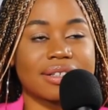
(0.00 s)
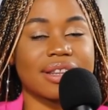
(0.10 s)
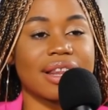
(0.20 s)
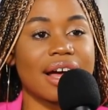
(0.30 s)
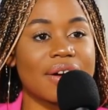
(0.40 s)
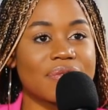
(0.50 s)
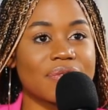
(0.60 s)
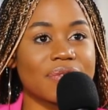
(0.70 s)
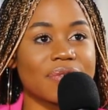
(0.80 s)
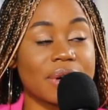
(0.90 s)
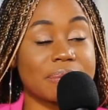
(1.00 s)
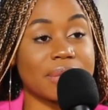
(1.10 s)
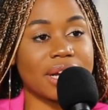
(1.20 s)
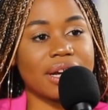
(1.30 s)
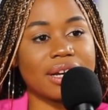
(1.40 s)
love for
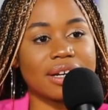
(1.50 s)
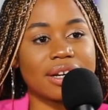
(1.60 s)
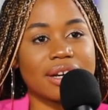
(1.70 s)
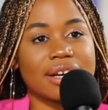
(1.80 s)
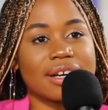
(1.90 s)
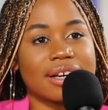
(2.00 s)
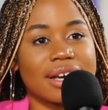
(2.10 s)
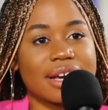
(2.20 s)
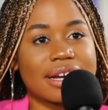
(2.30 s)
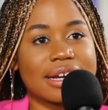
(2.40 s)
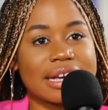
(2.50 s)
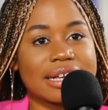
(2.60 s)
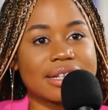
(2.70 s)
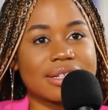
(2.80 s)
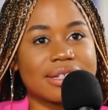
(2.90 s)
me
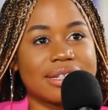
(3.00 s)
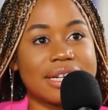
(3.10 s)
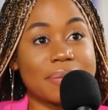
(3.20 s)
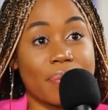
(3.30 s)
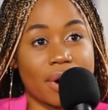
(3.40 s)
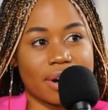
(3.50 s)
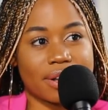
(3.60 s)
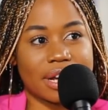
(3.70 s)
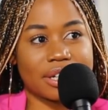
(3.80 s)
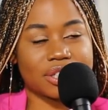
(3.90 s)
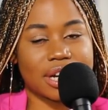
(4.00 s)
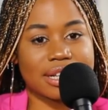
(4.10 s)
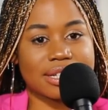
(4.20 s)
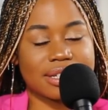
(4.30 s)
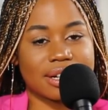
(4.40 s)
is deeper than
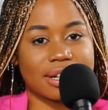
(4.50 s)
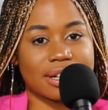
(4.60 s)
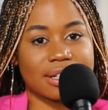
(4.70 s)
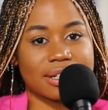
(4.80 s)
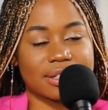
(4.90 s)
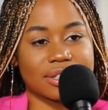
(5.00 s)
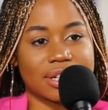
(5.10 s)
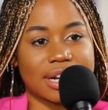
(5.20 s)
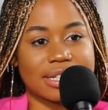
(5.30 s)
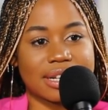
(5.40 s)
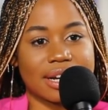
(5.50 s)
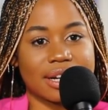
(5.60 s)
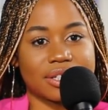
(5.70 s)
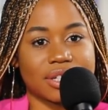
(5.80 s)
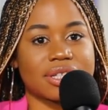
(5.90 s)
just, should I
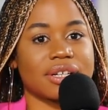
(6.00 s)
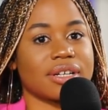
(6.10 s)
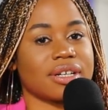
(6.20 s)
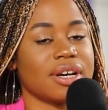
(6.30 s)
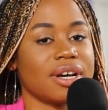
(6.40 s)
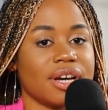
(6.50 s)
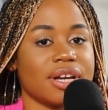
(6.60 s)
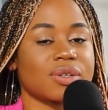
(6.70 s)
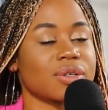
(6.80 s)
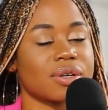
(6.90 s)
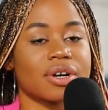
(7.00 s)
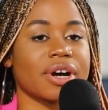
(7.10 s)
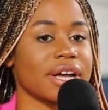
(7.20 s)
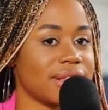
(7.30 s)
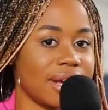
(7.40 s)
say, it's also a
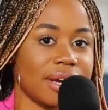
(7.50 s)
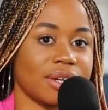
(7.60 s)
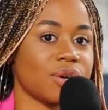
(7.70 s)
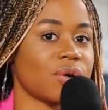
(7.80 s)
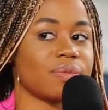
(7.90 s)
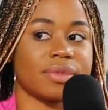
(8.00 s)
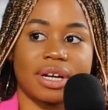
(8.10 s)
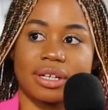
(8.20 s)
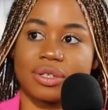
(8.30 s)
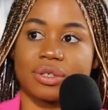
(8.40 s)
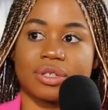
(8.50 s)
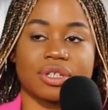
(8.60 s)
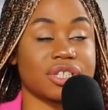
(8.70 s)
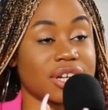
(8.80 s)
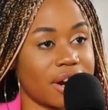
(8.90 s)
great thing, to
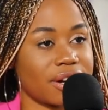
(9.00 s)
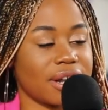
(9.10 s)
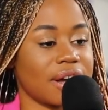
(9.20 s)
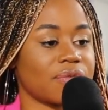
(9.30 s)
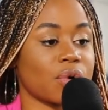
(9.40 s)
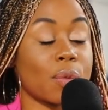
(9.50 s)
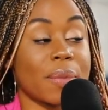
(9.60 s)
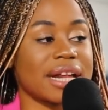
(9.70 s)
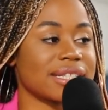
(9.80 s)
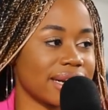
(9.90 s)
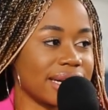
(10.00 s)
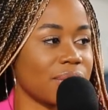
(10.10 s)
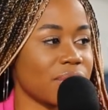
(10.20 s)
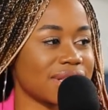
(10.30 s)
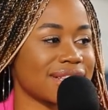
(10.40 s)
share love
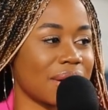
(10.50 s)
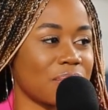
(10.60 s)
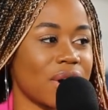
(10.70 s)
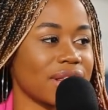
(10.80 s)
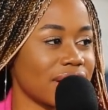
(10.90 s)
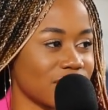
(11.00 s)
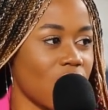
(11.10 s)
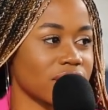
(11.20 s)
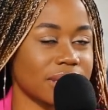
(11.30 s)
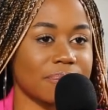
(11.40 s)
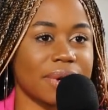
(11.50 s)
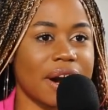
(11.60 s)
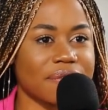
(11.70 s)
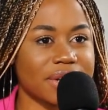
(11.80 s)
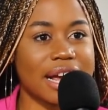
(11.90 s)
romantically with someone. That's awesome. But
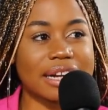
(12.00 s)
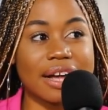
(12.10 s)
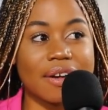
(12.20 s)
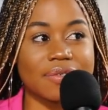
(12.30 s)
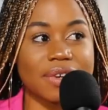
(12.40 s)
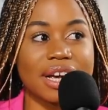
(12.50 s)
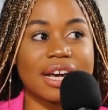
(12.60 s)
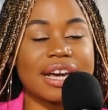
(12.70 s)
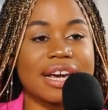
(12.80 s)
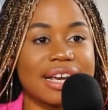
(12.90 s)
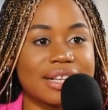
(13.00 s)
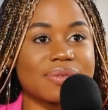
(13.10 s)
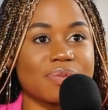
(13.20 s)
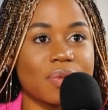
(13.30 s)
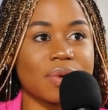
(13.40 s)
I feel like love is